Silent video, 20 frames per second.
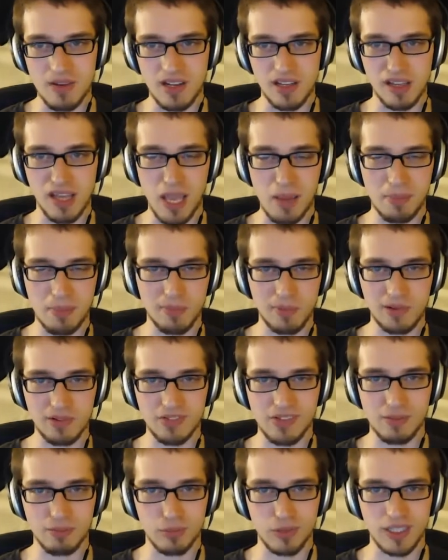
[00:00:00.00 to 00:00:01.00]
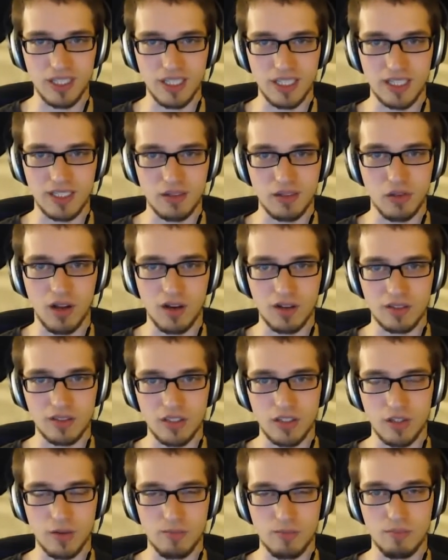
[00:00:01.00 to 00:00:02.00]
me capable of completing
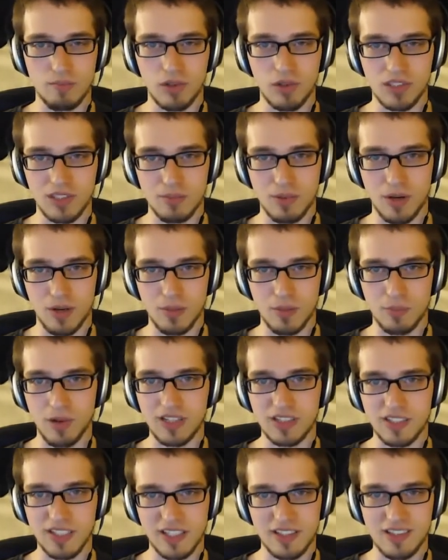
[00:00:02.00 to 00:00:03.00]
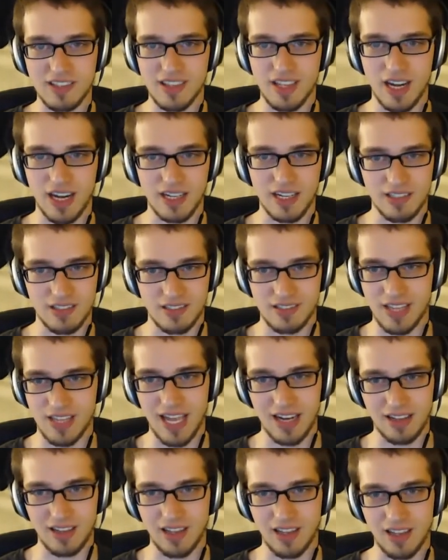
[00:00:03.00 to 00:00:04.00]
long-term multi-part projects that I just
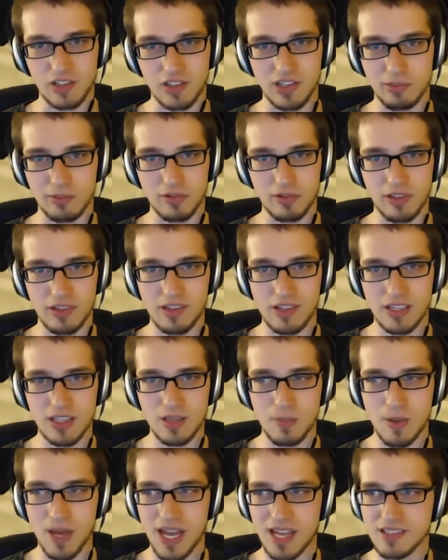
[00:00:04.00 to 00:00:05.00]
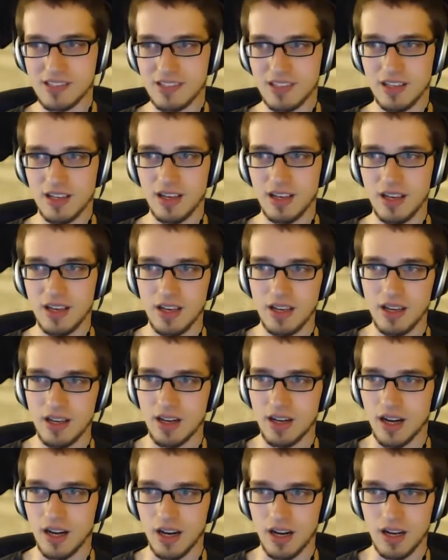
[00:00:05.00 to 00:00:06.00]
had a lot of trouble with in the past.
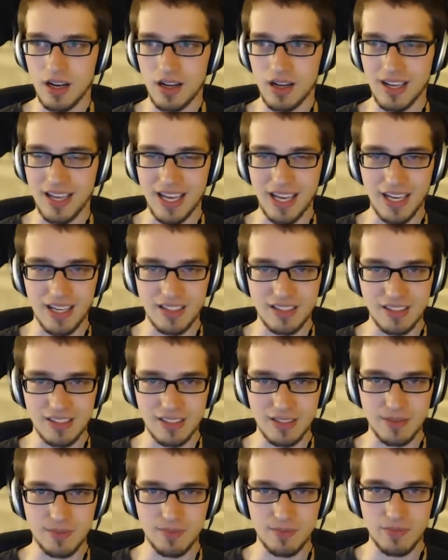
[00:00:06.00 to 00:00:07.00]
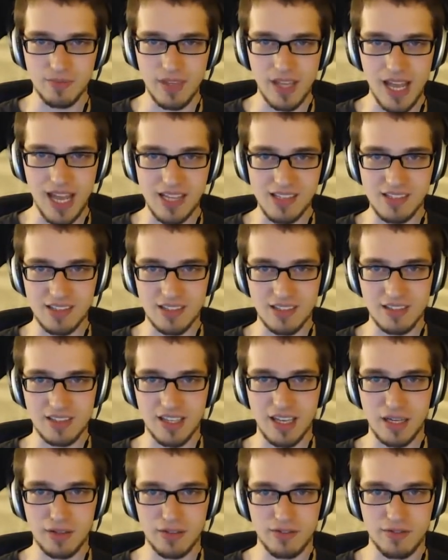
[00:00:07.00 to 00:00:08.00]
And as a
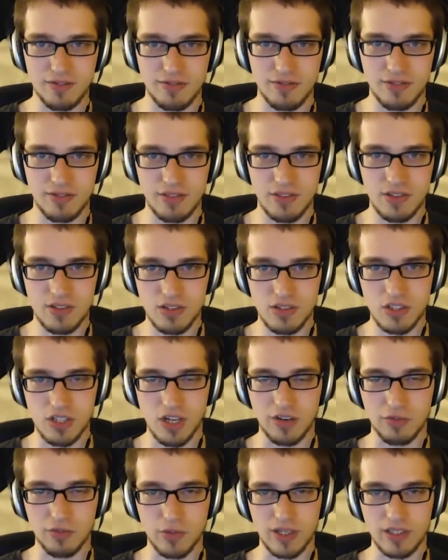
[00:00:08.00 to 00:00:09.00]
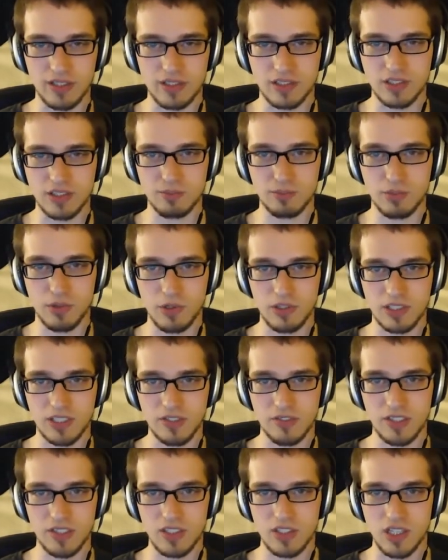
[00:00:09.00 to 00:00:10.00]
kind of software
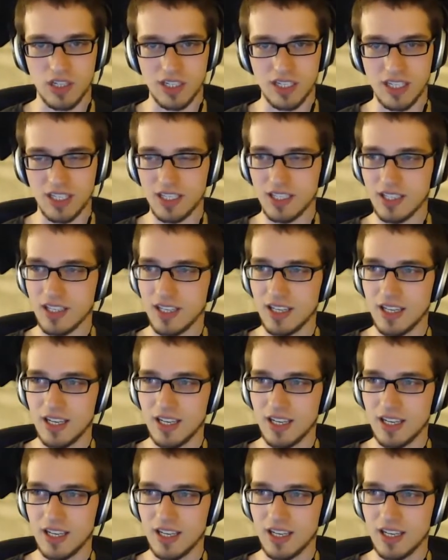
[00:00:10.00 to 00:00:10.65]
productivity junkie,